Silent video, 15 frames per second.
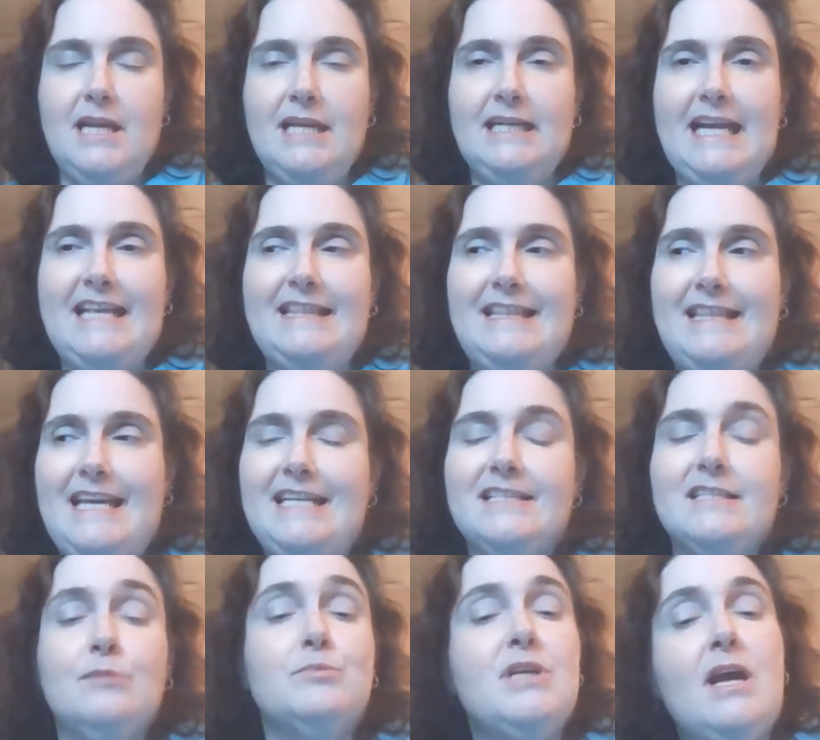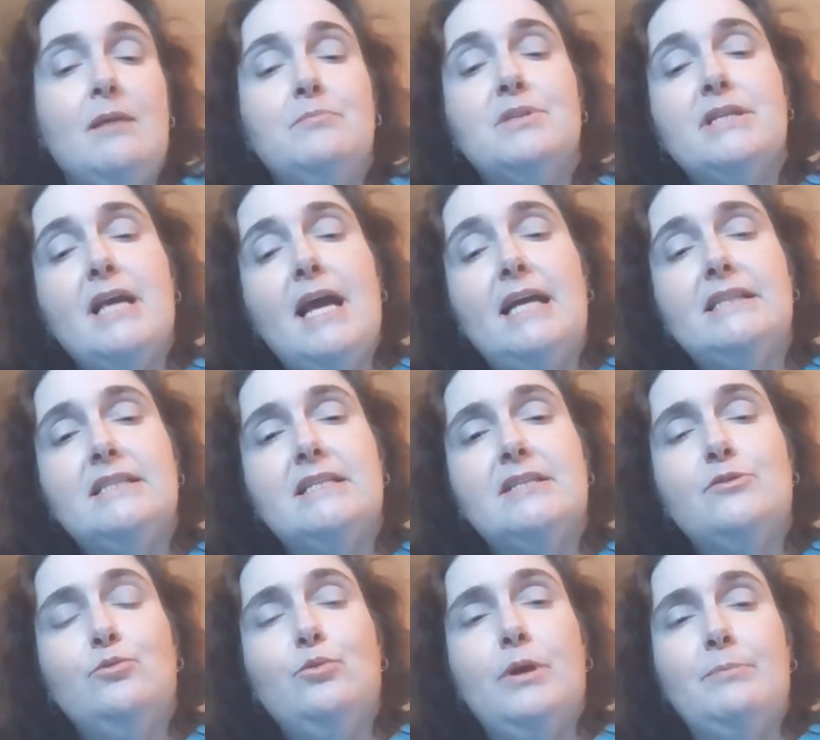And I think sometimes
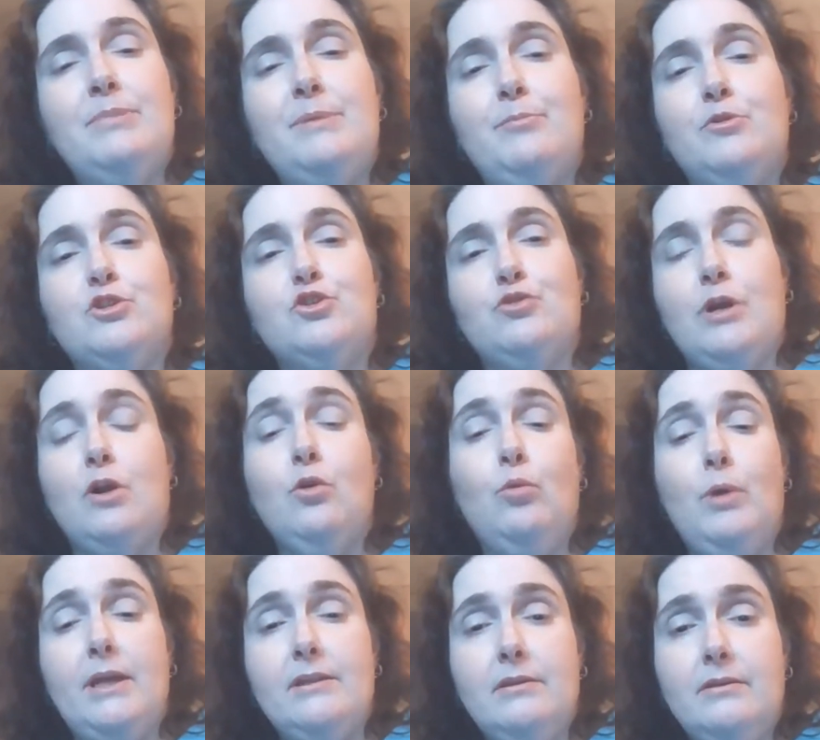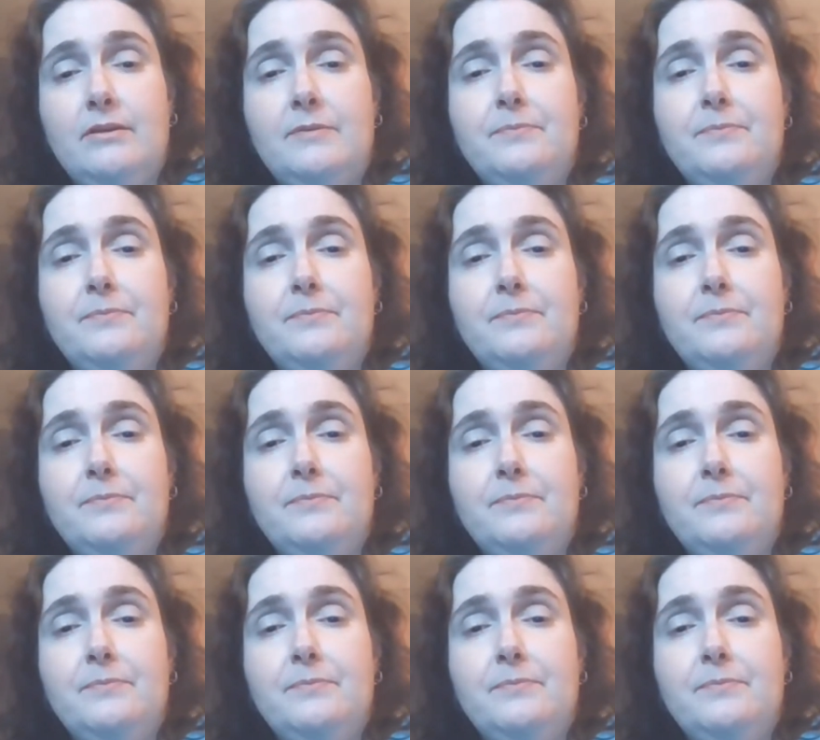that's what people struggle with.